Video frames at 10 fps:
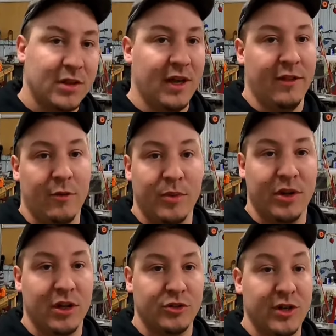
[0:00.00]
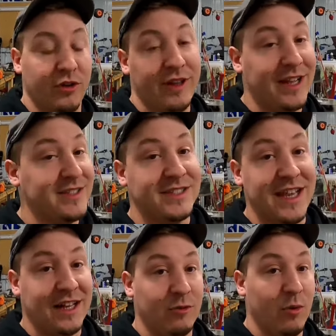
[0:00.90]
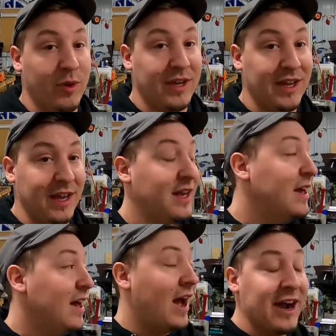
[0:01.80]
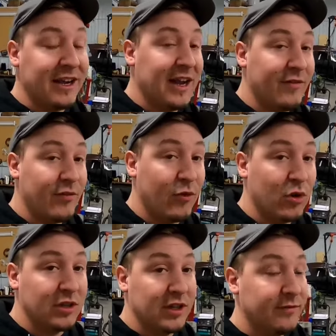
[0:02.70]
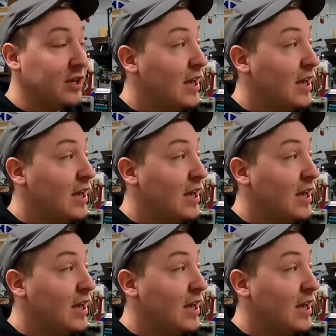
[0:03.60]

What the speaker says: and they'll put it on a trailer. And that's exactly what we did. I didn't have a forklift.